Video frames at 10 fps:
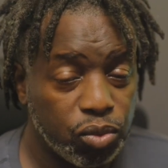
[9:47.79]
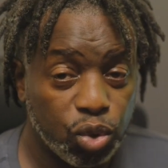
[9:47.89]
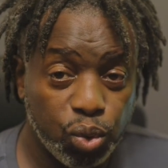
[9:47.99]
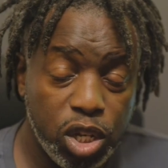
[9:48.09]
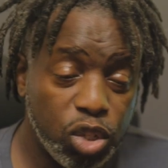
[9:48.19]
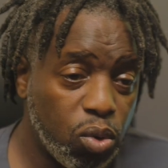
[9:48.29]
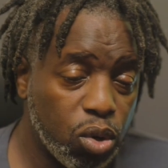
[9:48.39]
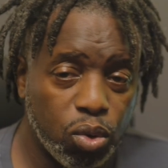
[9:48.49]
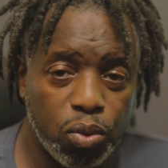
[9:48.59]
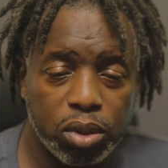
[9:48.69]
Trees
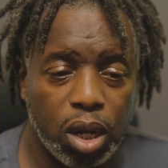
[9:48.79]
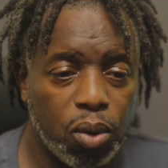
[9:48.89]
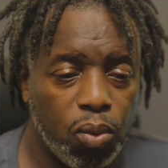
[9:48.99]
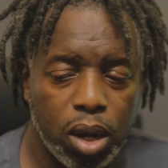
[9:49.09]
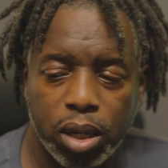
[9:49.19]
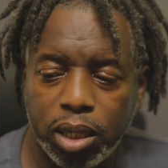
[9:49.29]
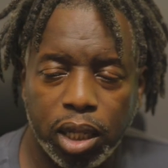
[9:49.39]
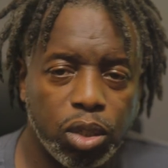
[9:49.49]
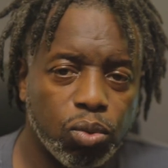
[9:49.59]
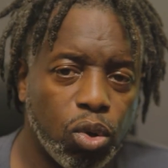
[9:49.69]
won't grow without water.
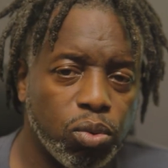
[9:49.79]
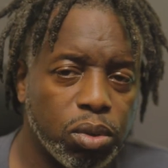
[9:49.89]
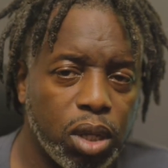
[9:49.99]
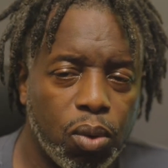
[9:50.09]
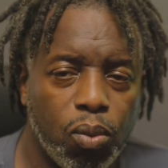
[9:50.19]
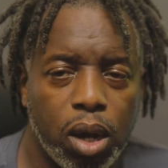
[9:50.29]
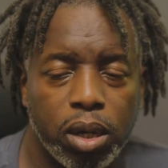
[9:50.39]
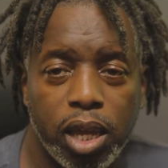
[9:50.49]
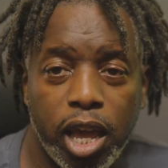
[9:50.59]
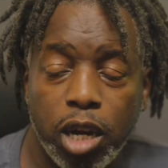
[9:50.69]
Nothing grows without
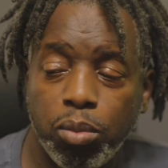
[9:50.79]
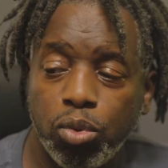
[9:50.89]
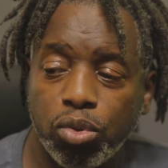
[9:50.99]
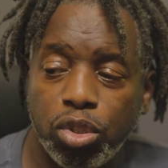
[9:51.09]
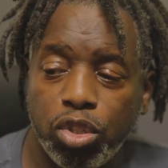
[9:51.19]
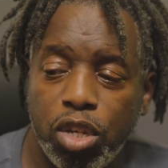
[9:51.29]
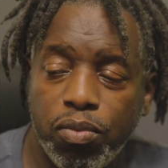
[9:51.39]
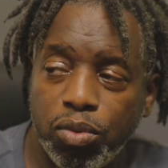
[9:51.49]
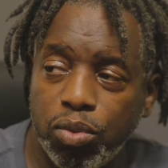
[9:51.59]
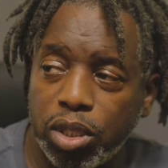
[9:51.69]
water. Animals,
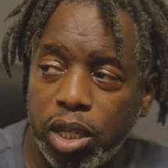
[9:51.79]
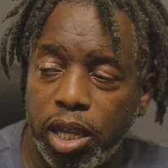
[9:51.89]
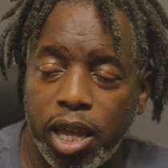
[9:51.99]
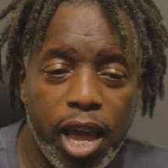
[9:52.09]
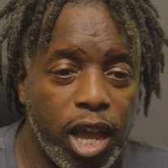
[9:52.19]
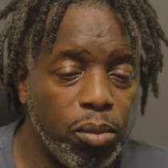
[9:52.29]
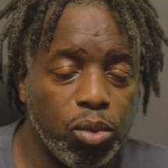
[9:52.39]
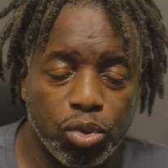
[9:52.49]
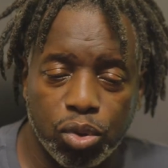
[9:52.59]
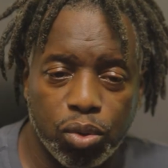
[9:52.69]
even with the
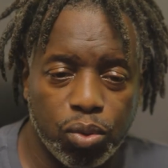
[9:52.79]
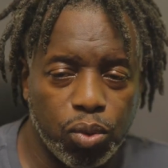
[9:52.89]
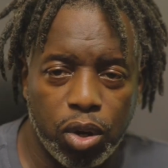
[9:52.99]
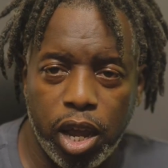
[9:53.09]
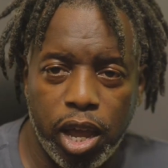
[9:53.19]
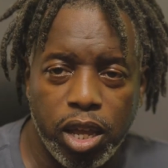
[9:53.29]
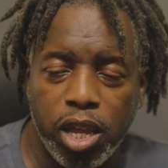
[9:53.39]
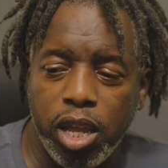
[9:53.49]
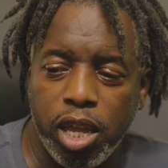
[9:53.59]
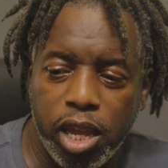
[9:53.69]
animals are
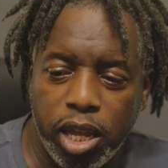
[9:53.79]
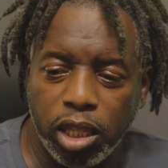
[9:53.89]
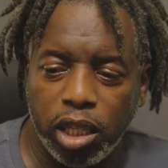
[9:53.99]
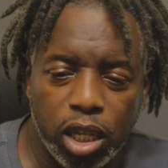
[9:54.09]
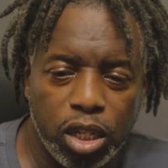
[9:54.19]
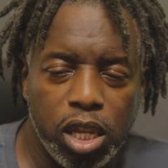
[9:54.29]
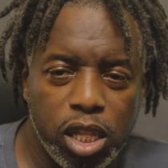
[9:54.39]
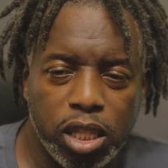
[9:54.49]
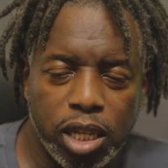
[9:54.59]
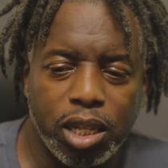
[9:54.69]
anything
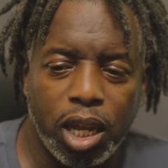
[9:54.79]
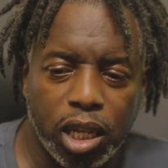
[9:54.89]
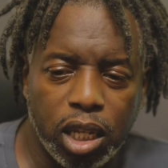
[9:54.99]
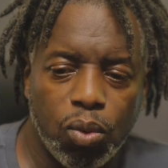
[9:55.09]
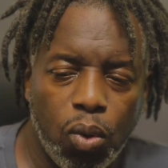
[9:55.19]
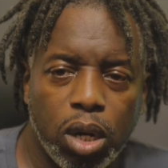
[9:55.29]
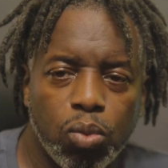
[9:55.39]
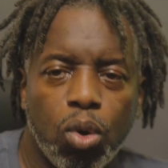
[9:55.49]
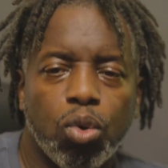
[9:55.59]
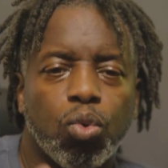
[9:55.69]
that's not getting water
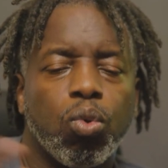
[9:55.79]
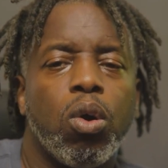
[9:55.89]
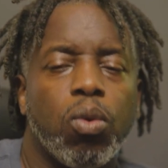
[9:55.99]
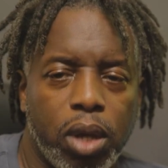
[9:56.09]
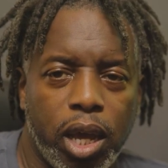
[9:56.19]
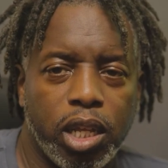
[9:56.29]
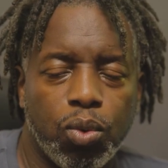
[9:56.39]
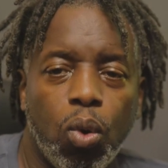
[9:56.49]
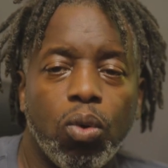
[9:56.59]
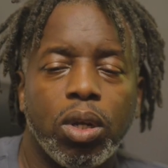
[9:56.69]
won't grow and
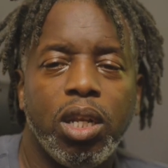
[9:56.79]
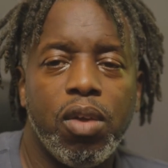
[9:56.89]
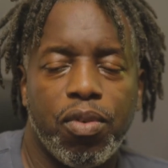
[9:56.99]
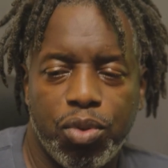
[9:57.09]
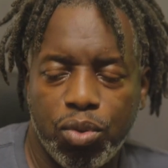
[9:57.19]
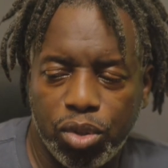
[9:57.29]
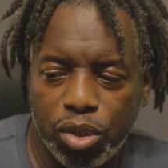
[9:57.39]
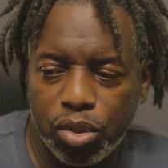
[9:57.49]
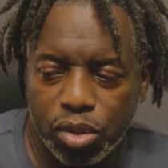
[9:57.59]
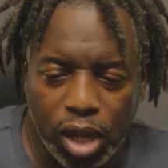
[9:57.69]
it won't live if you
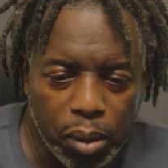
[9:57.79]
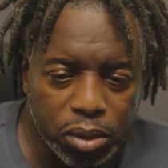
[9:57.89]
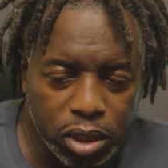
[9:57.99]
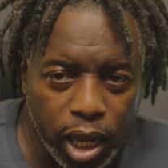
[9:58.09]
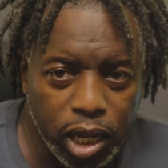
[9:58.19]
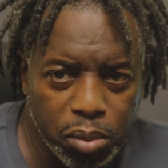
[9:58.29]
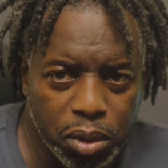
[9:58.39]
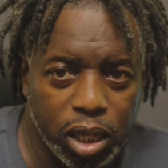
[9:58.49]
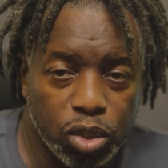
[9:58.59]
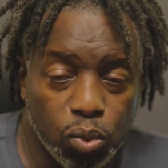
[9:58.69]
stop taking it
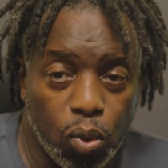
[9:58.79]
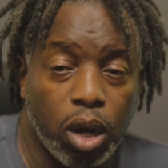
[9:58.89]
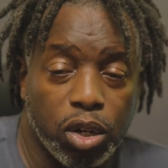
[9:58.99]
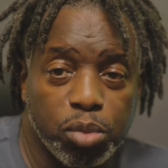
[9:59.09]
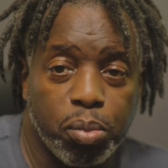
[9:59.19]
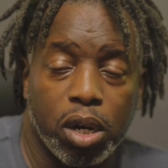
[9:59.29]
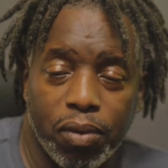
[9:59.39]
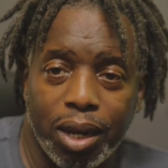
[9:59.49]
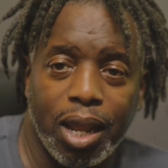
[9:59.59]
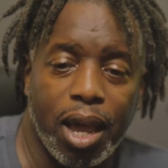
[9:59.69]
because water is part
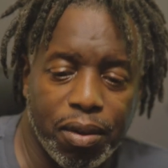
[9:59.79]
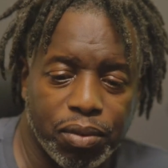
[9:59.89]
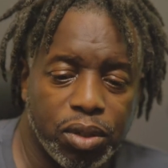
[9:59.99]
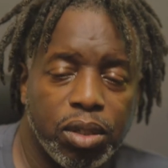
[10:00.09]
of our life.